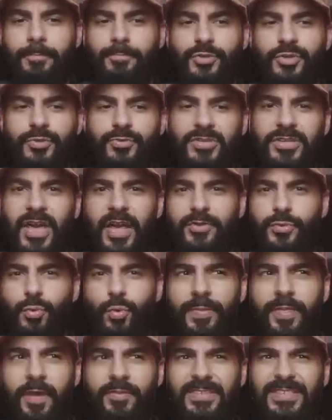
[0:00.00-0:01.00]
She was kind of the
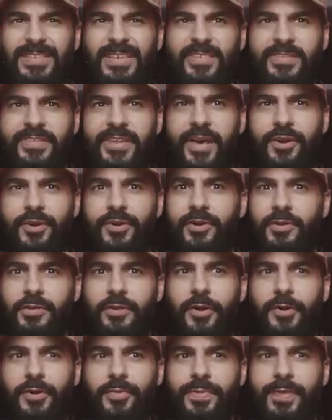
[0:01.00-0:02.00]
one that was singled out
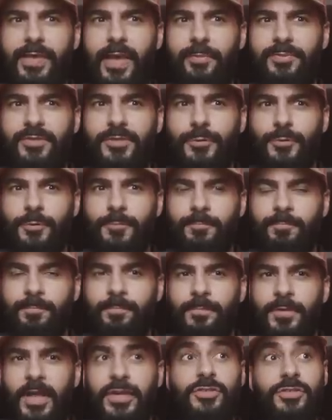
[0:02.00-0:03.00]
earlier in the episode
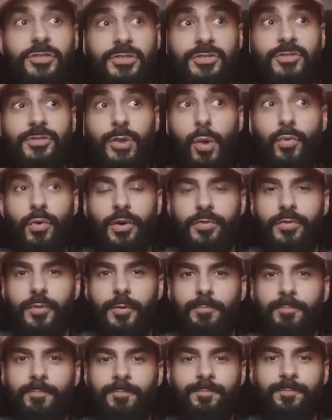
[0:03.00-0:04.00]
as she saw one of
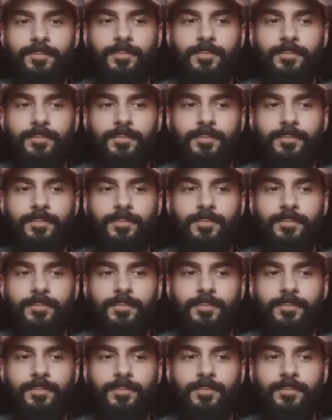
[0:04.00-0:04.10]
them.